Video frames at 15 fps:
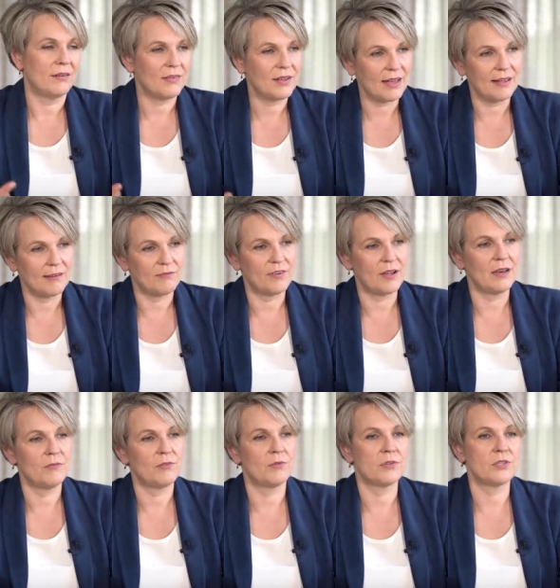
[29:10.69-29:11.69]
They've cut
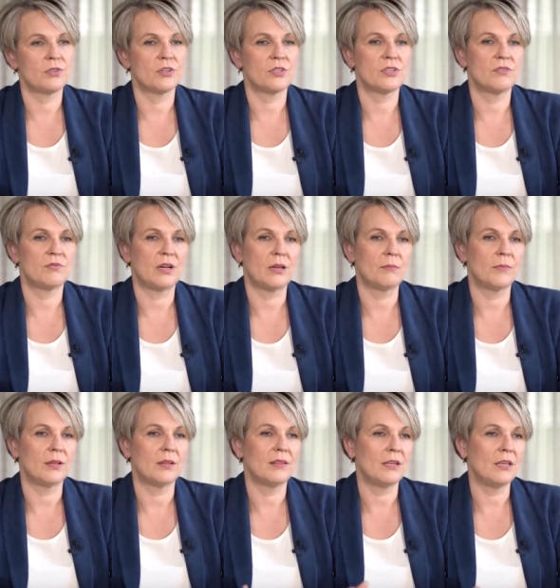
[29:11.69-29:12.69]
funding for research and
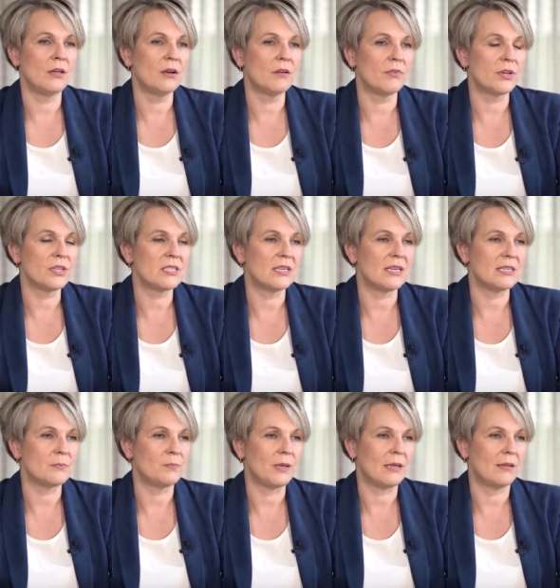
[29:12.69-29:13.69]
development. The
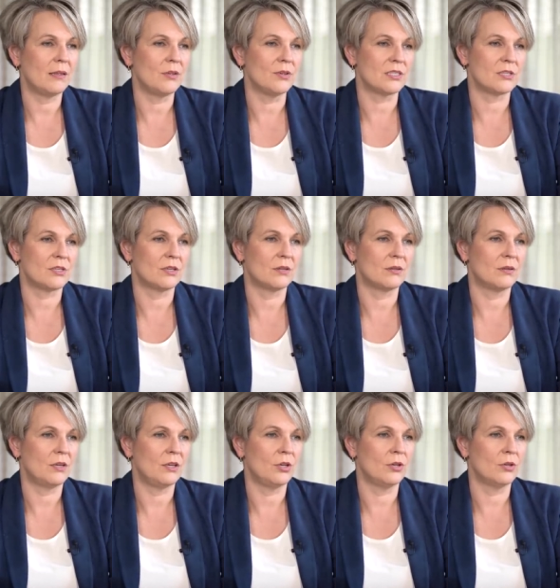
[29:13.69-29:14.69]
universities be, used
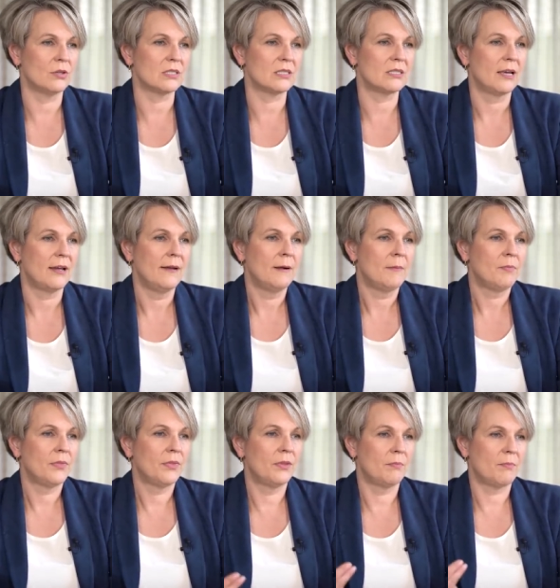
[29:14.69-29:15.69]
to use
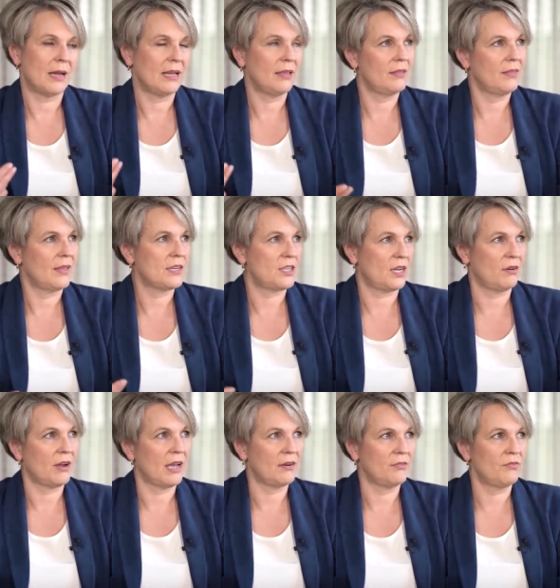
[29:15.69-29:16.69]
the money that they
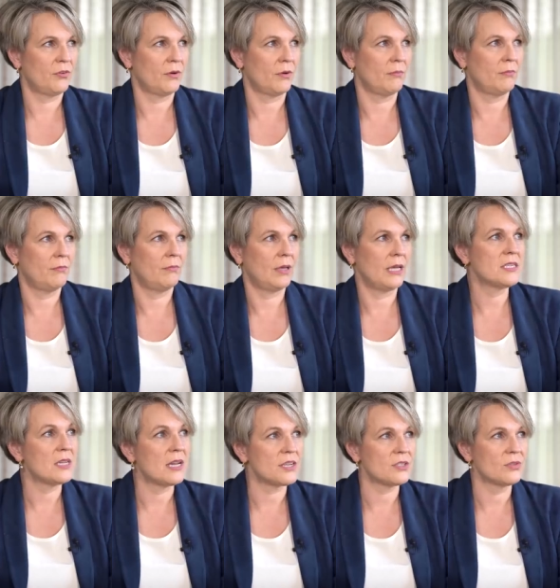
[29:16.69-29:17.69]
generated from
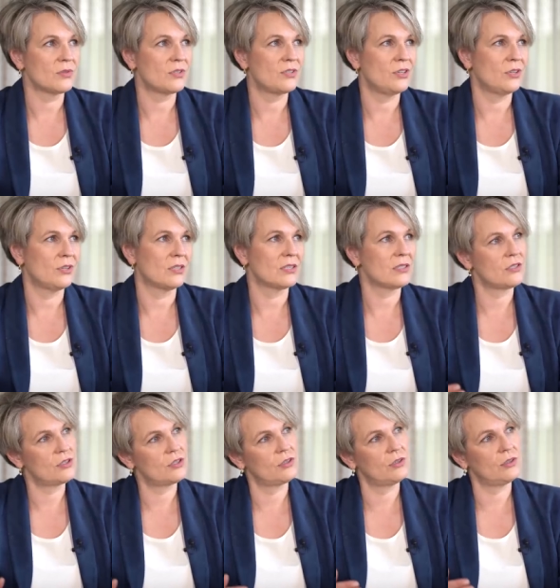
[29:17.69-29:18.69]
international students
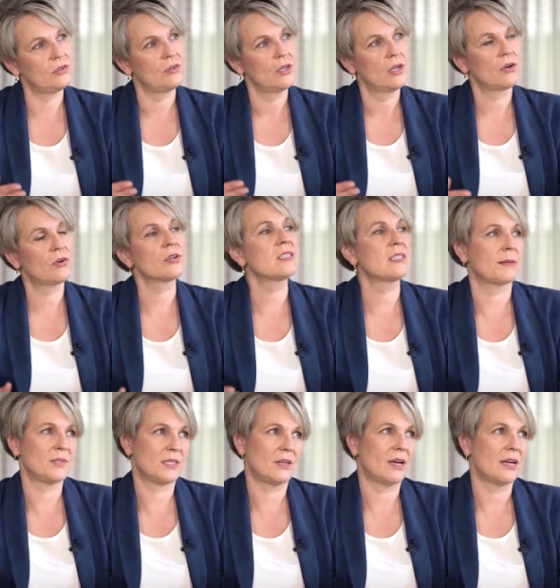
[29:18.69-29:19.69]
to cross
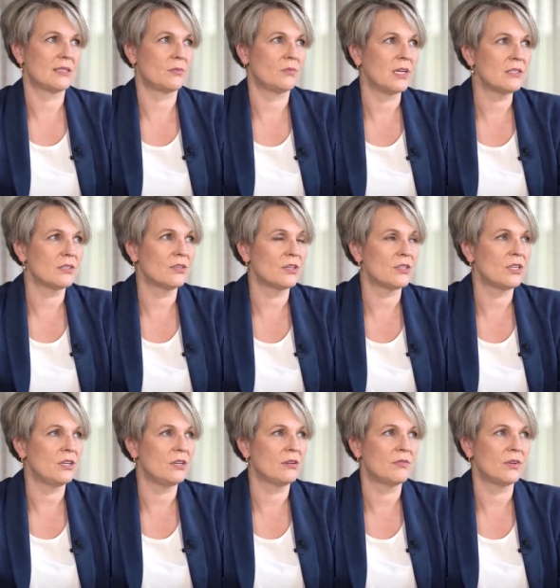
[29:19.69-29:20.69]
subsidise
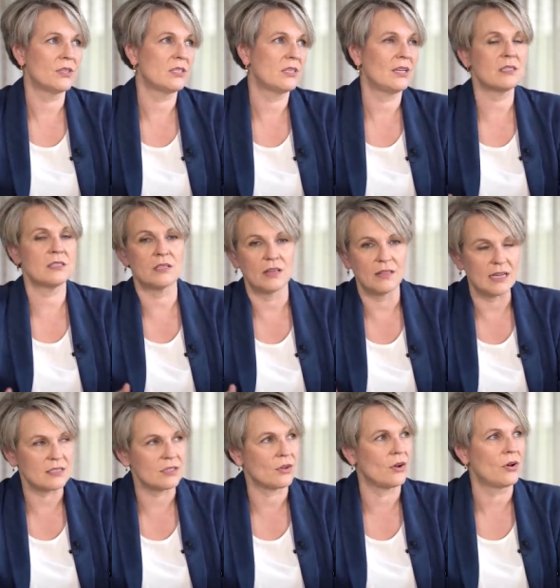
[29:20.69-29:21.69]
research in universities. So
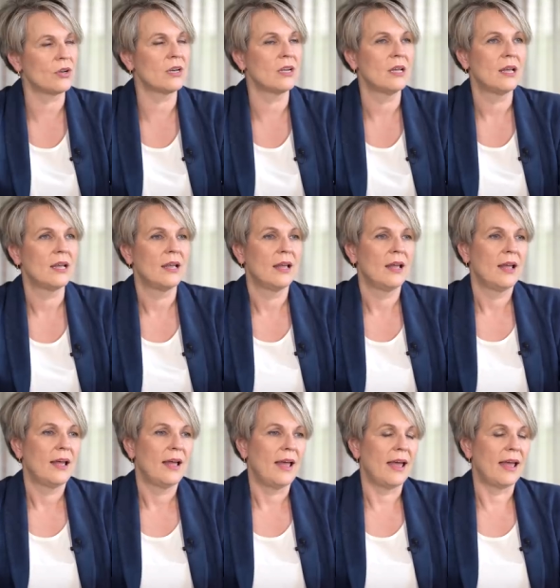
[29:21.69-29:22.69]
that's gone. Yeah.